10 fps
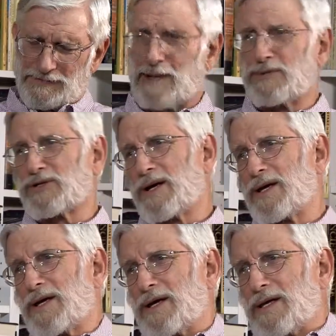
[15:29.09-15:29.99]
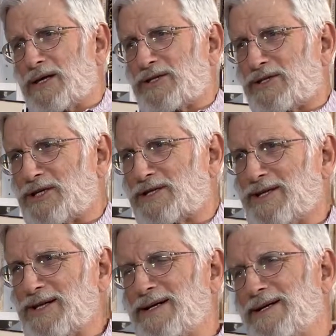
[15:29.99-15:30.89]
I'm sorry, it, it's
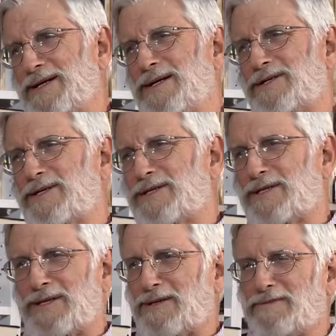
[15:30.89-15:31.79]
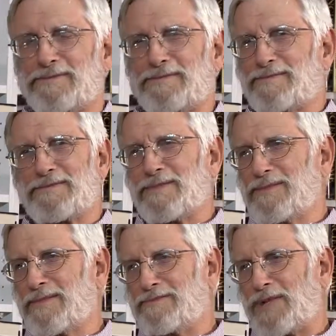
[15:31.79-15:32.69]
just, it just um,
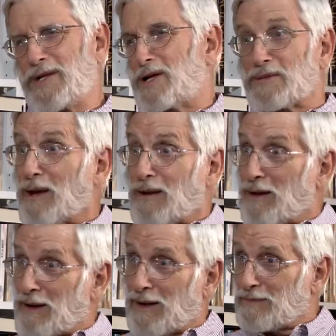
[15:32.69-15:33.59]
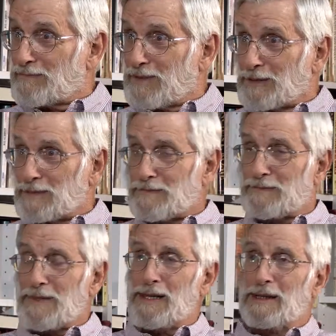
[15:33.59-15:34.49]
tears my heart out. Um,
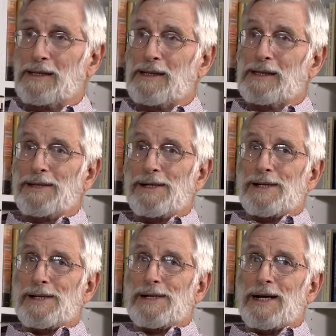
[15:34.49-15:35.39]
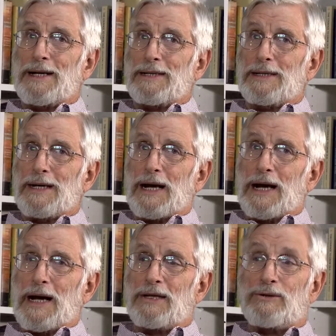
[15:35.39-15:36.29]
I,
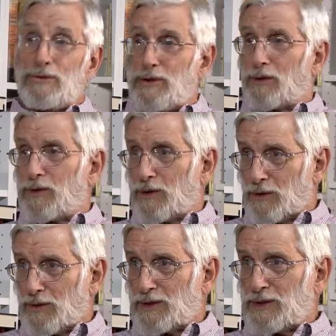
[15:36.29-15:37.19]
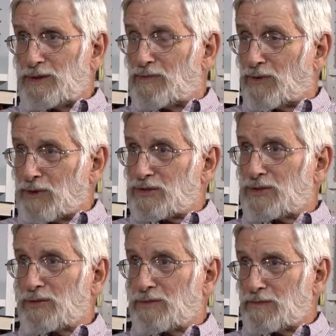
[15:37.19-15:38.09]
I do know, though, that you have
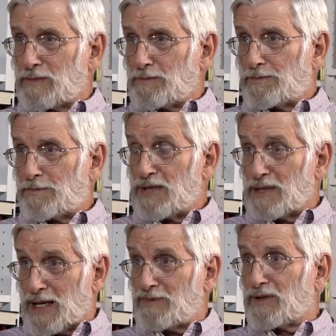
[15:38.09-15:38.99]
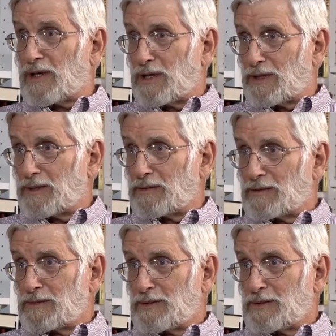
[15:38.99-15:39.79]
also been advocating